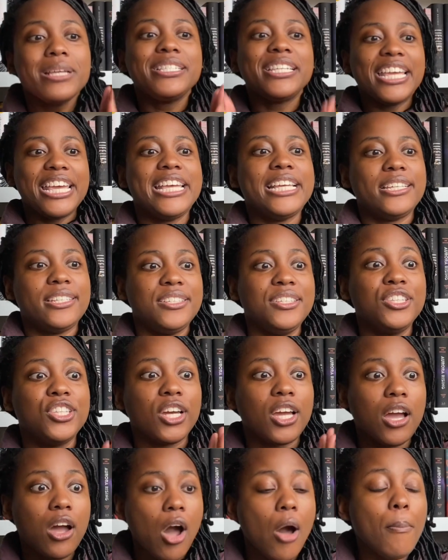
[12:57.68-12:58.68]
is the
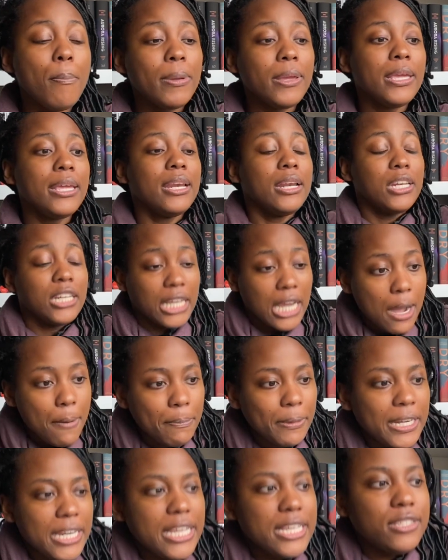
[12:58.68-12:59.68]

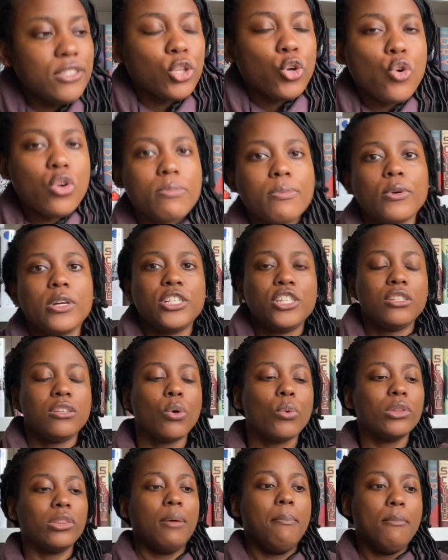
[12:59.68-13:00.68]
companies, the corporations
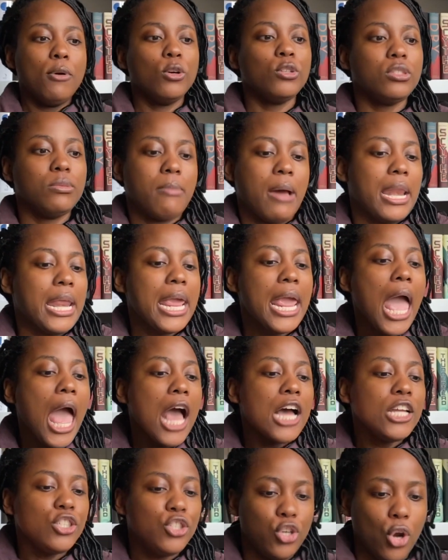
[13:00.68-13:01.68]
with the most money
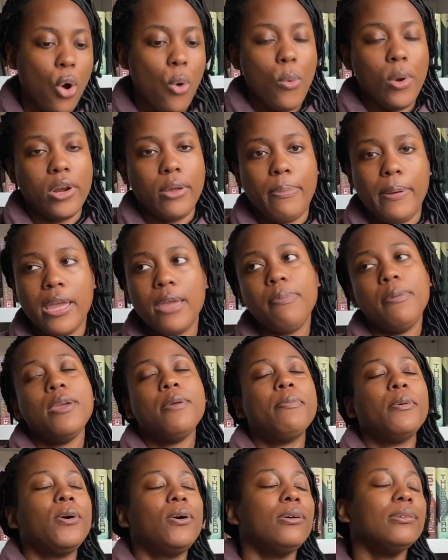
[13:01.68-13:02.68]
don't want to pay
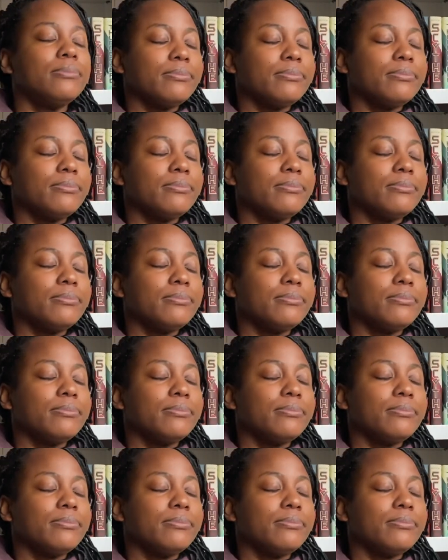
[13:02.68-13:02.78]
people.